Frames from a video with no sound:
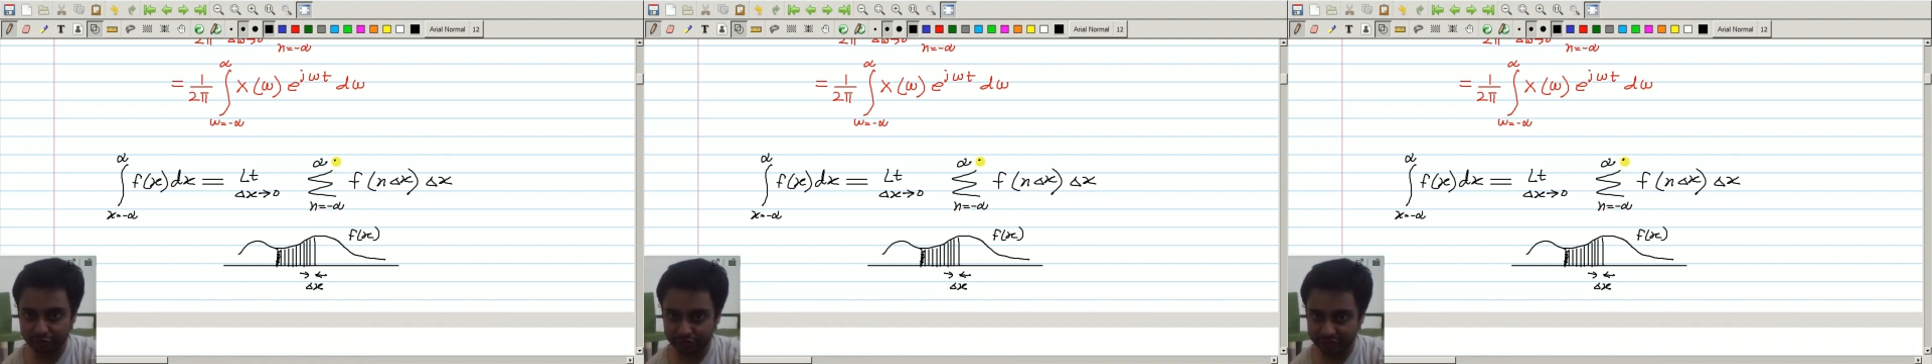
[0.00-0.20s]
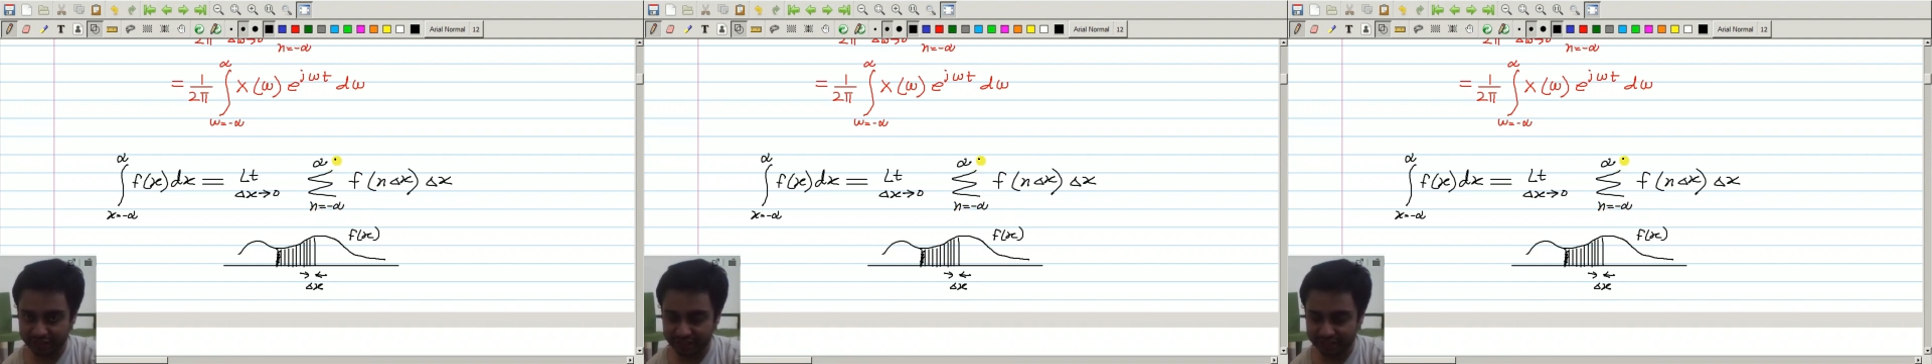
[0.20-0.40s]

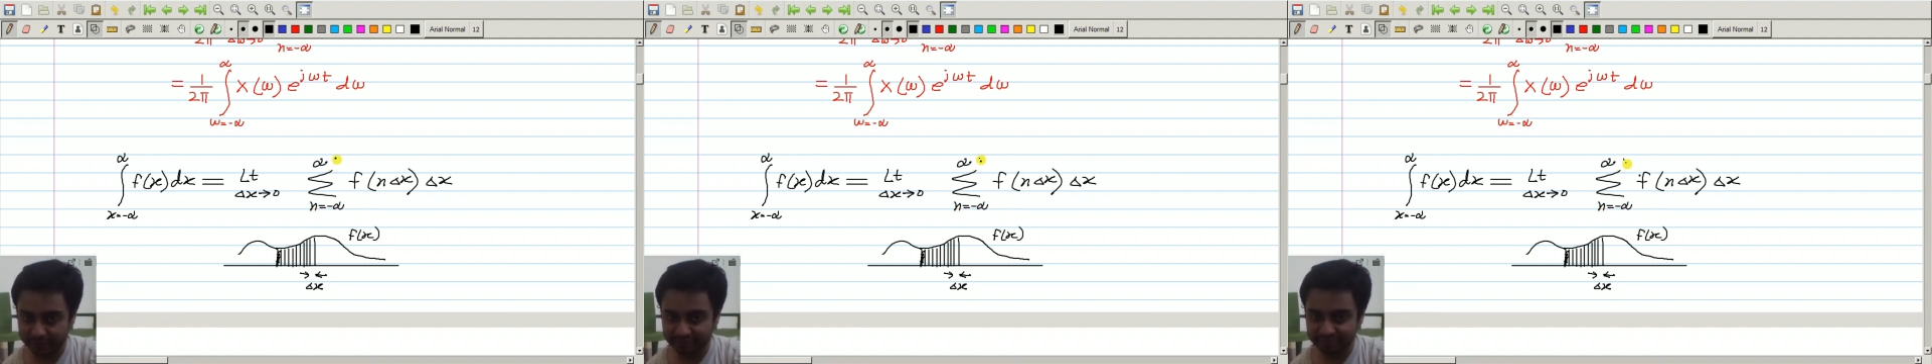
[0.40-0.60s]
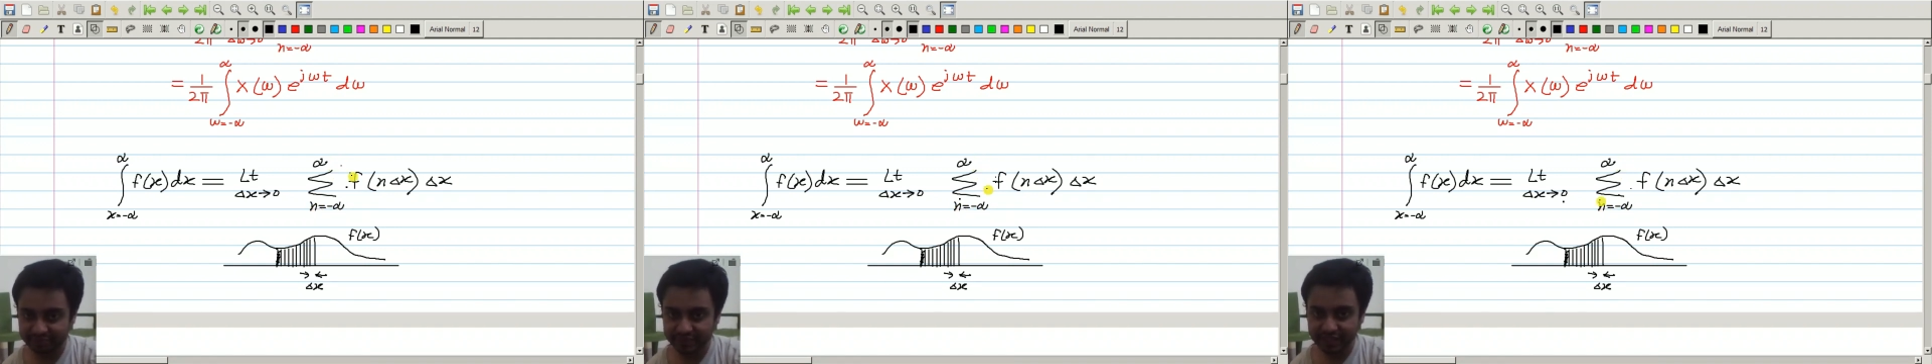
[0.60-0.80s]
That
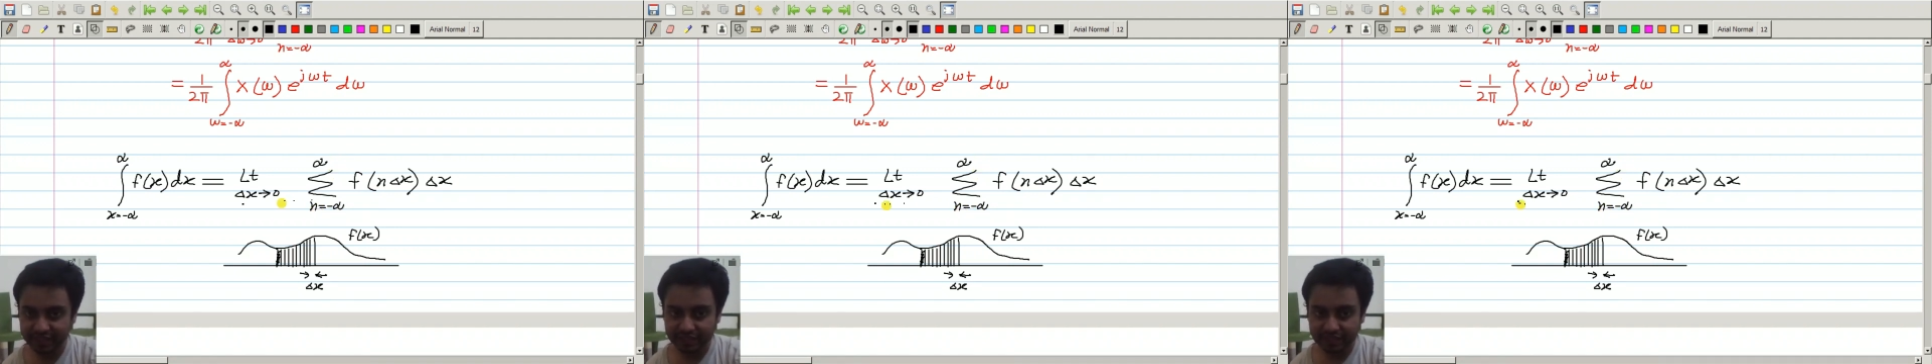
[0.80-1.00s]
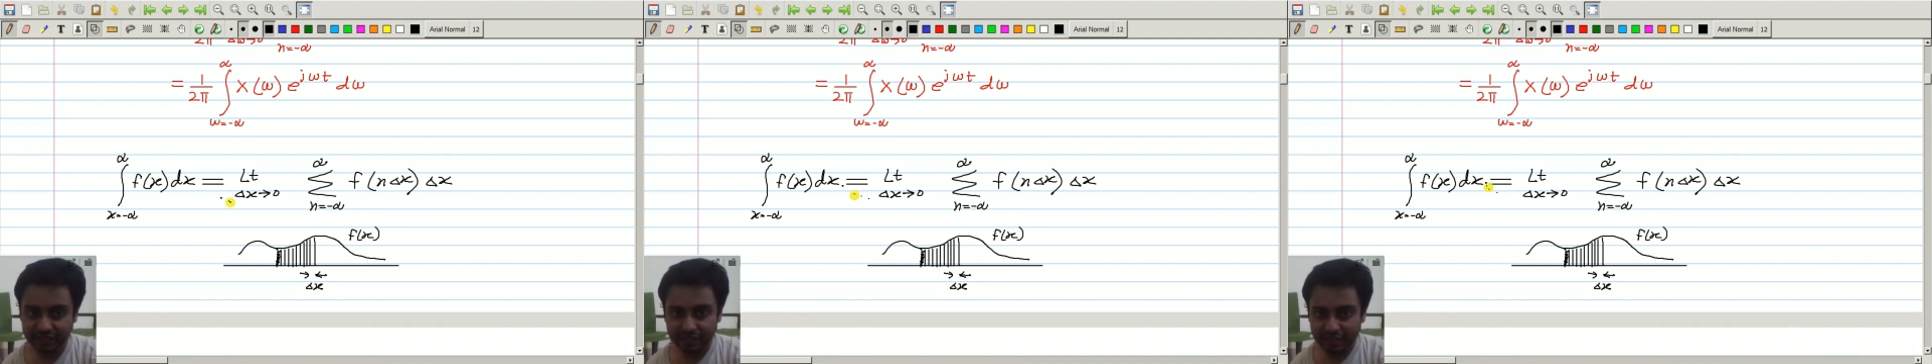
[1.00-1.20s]
is the
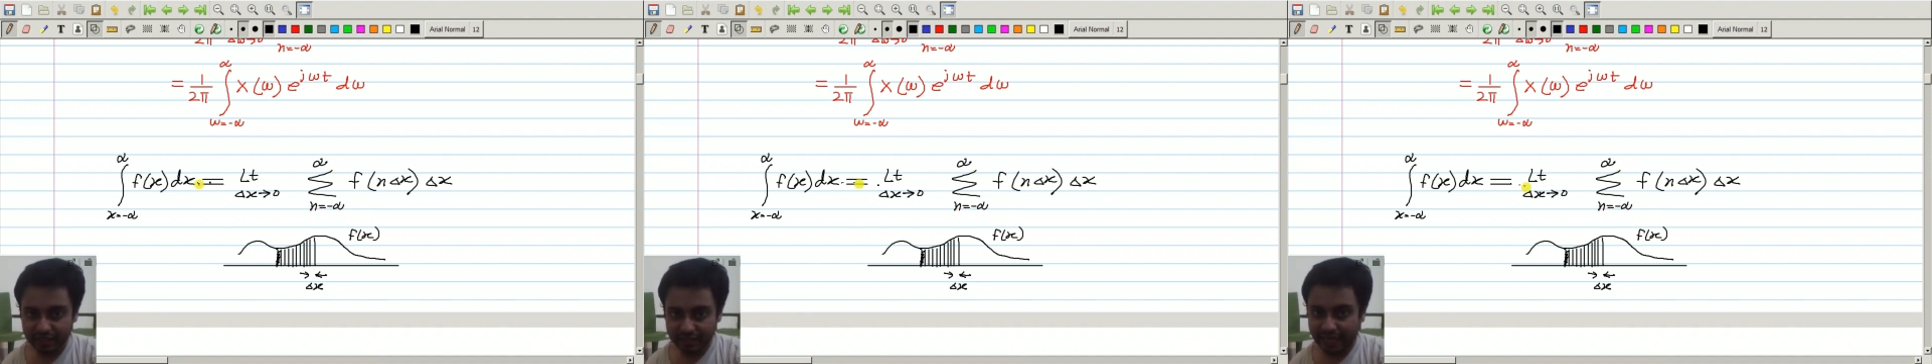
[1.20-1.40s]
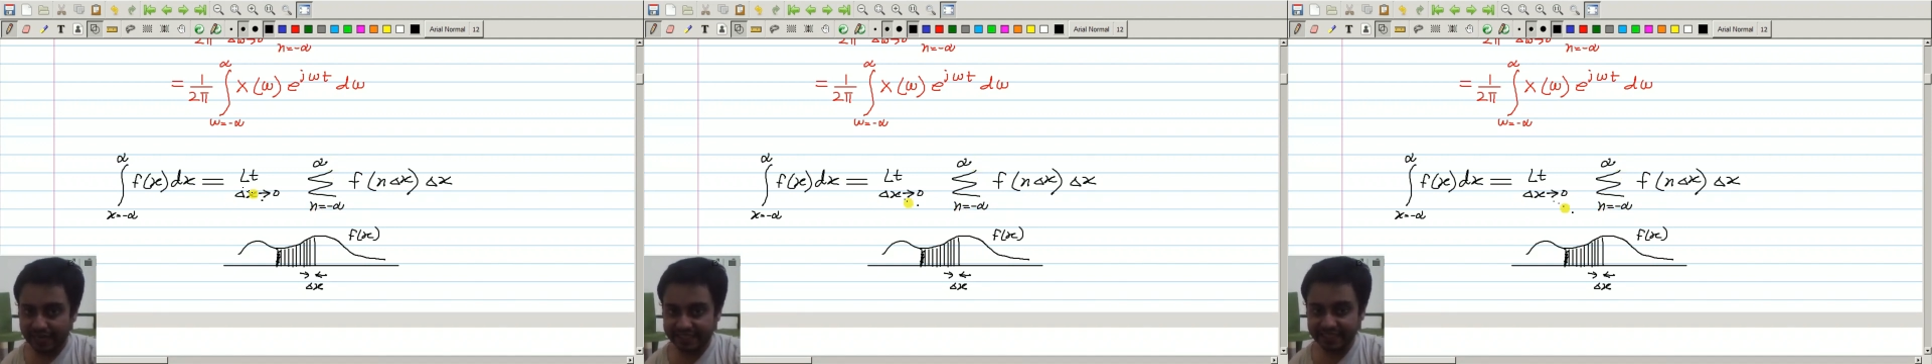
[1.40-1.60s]

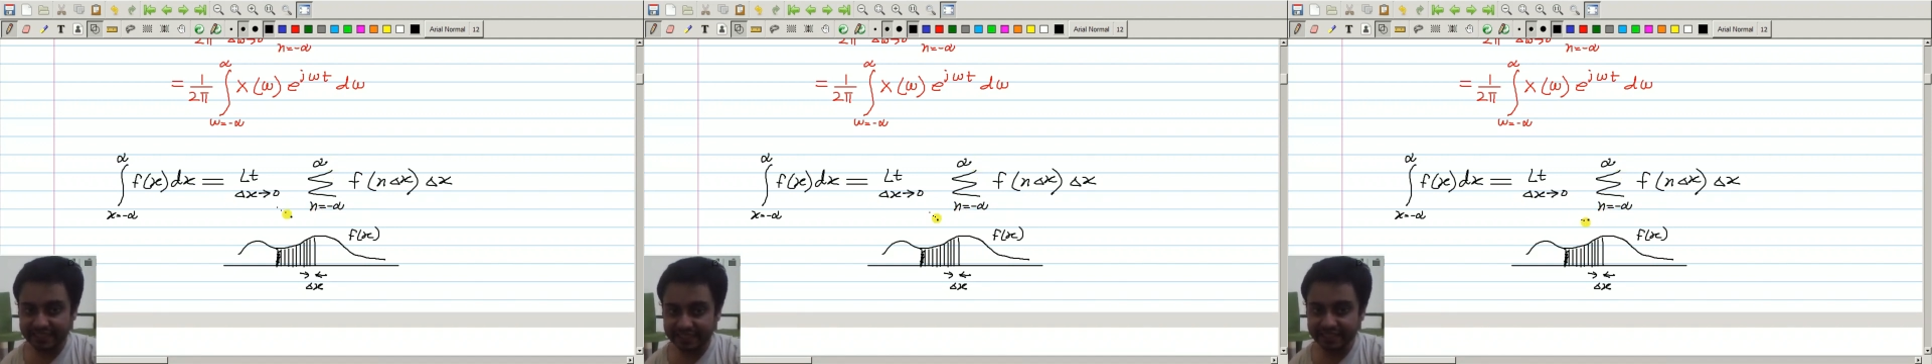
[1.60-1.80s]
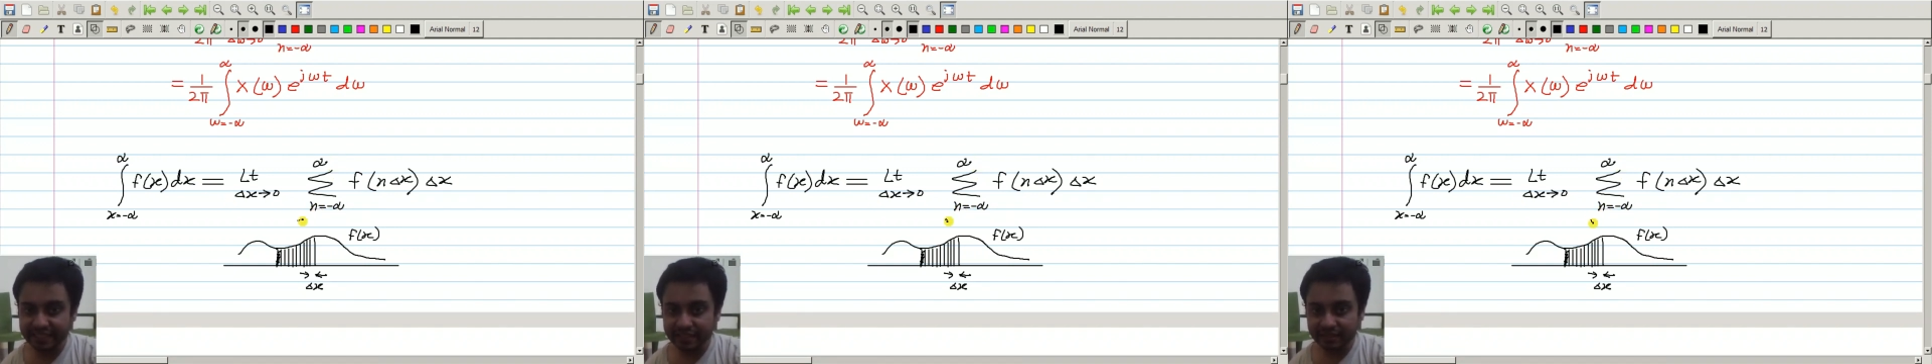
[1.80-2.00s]

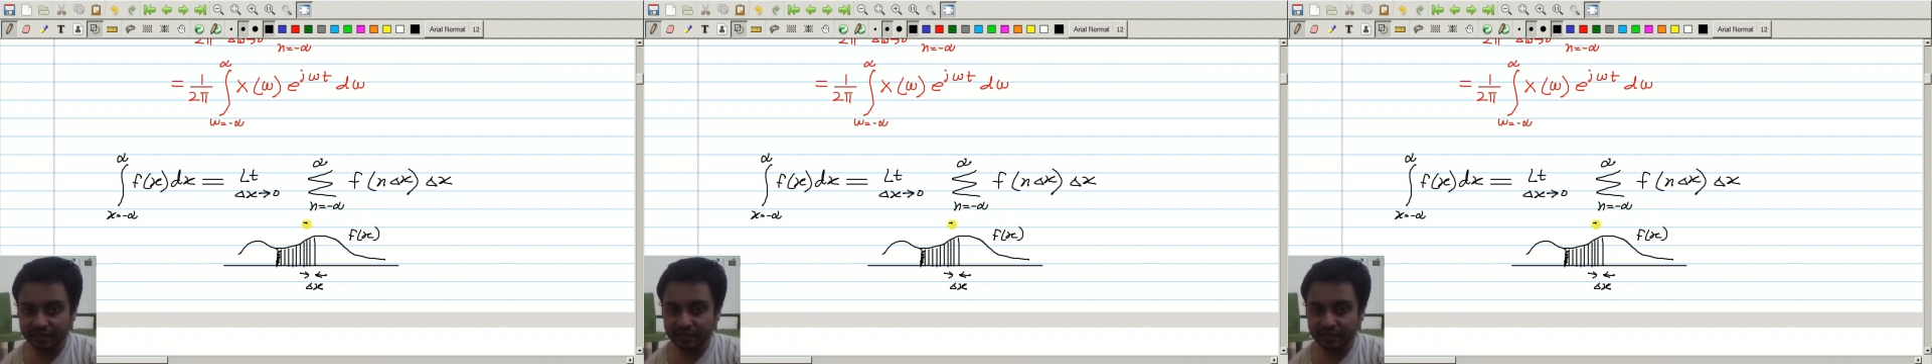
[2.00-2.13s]
Riemann's